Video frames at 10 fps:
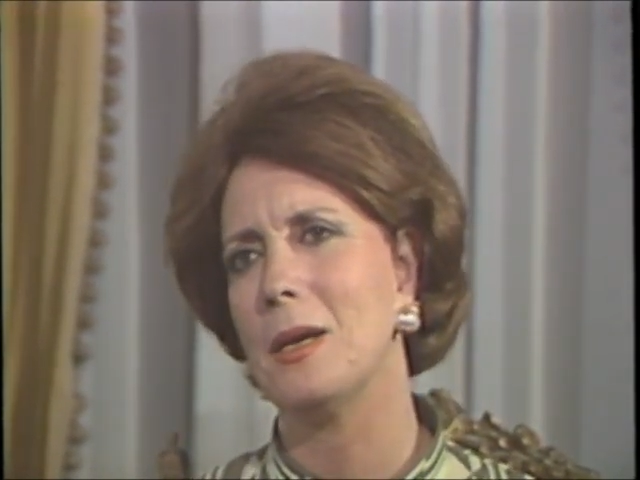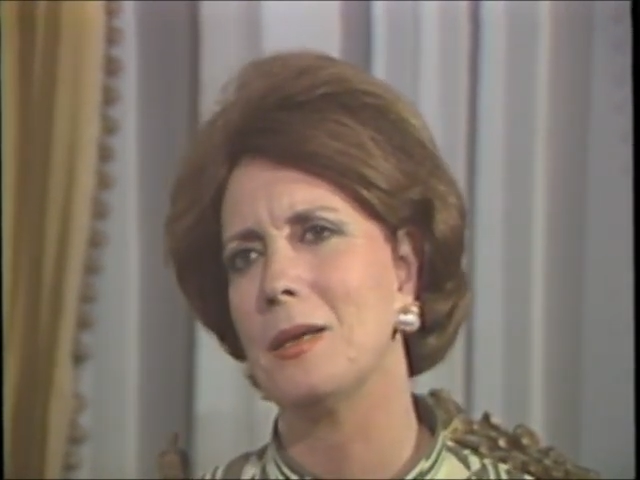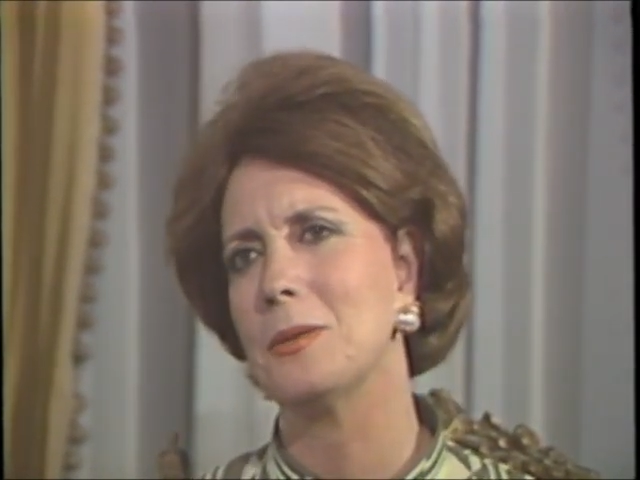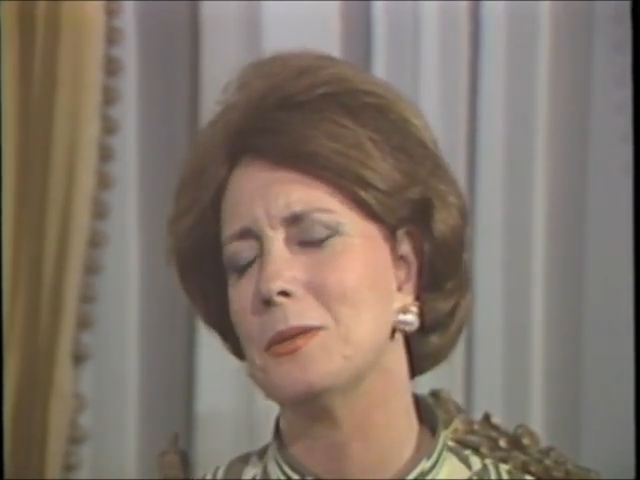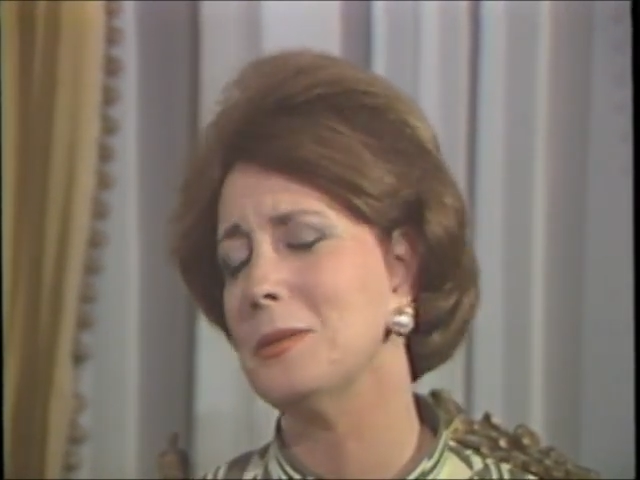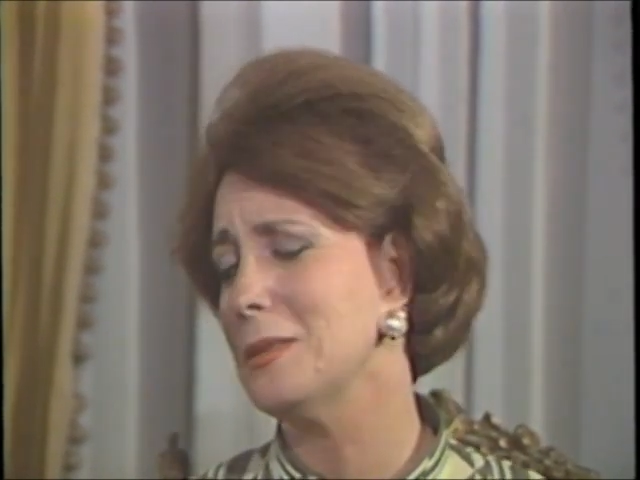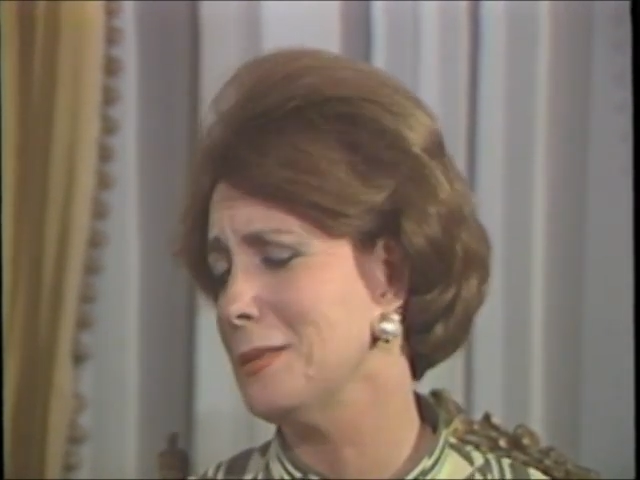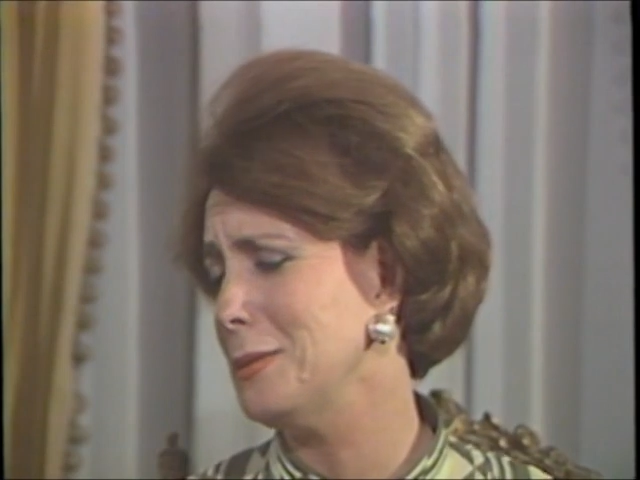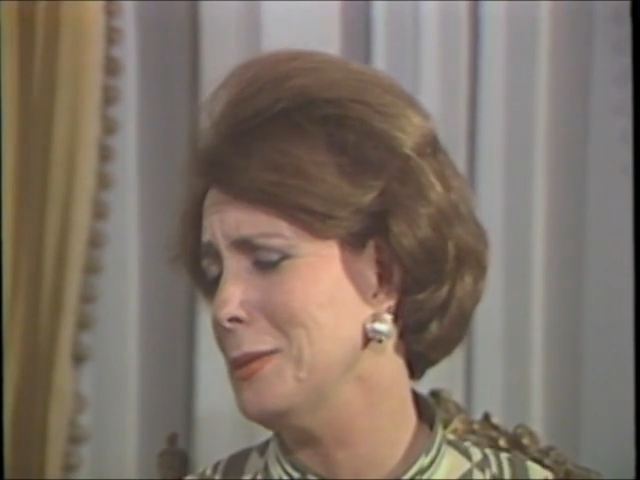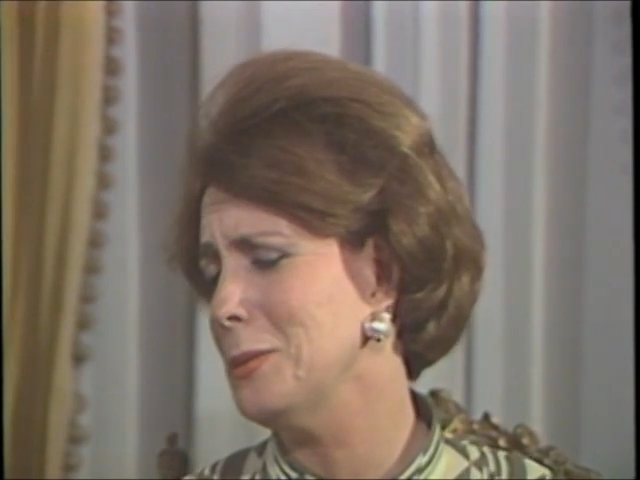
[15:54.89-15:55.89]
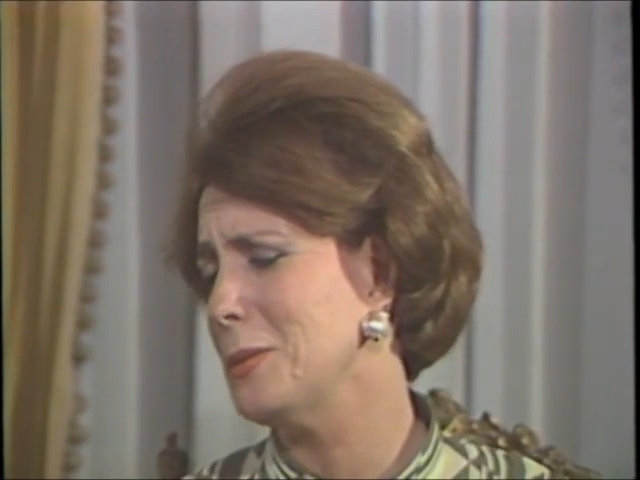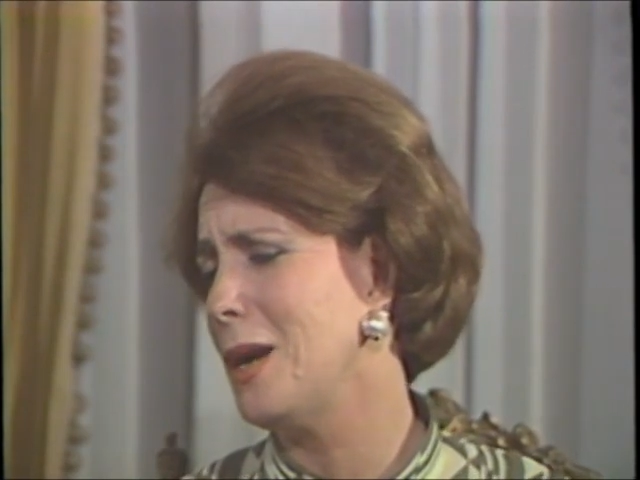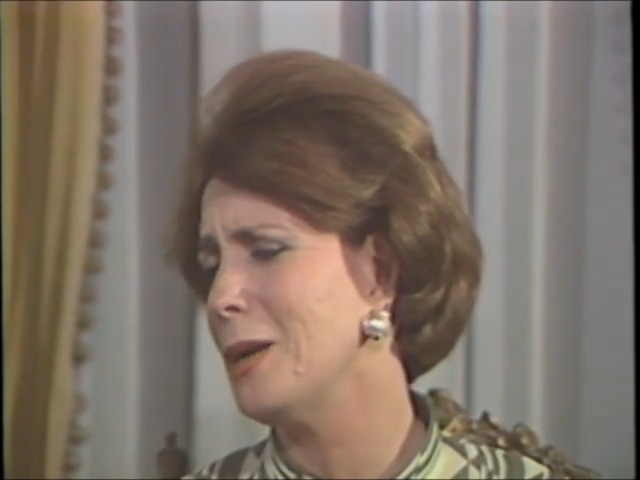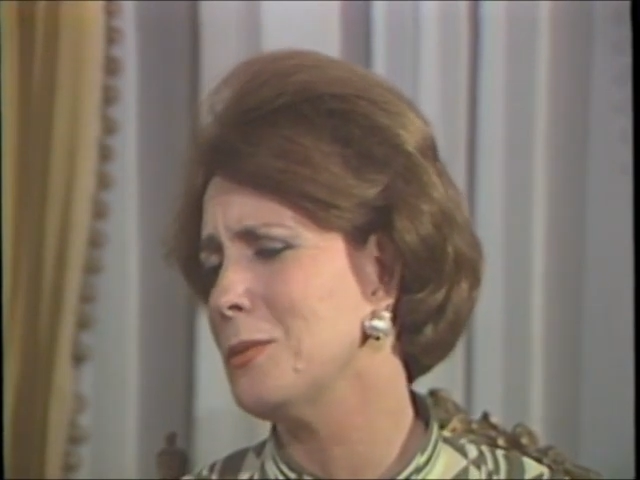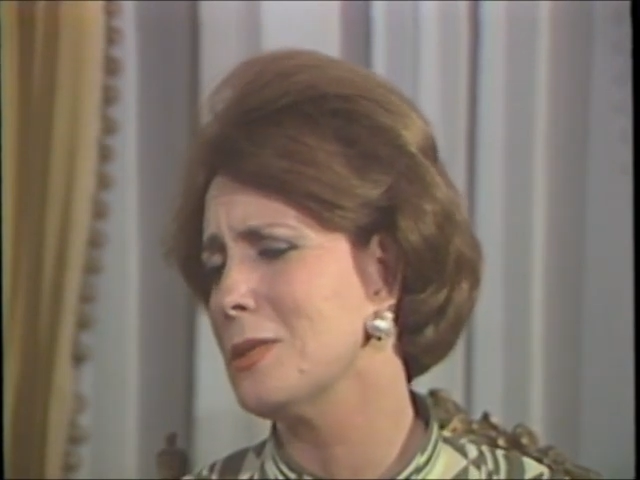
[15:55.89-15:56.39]
I couldn't, you know,
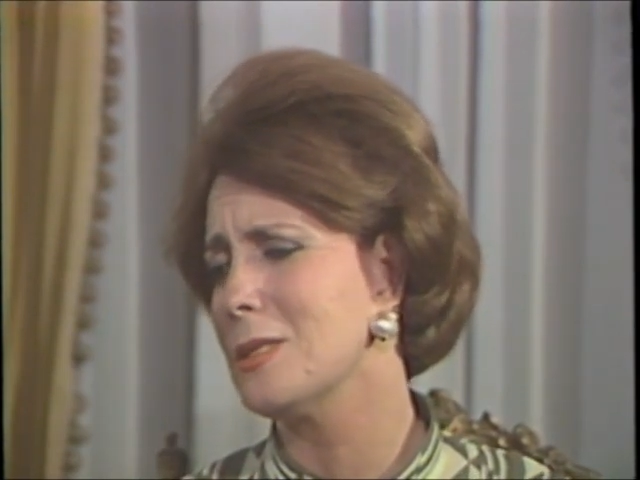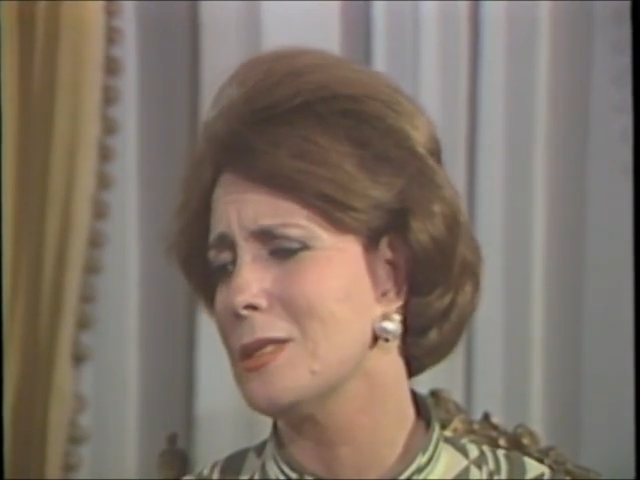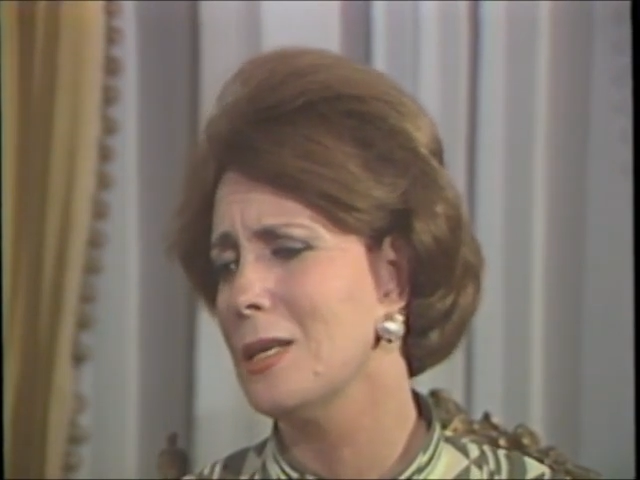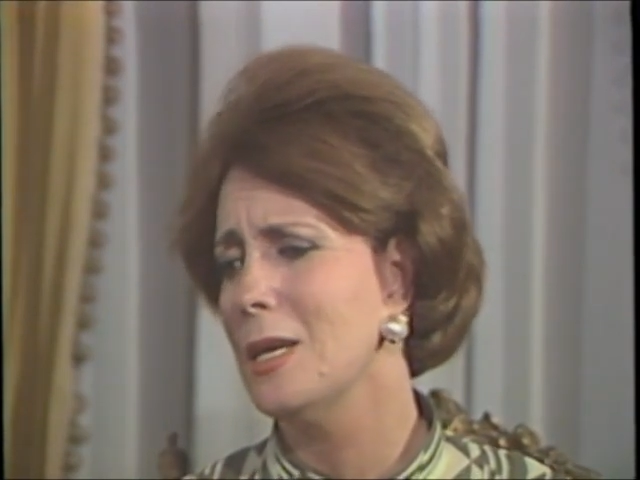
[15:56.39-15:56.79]
I was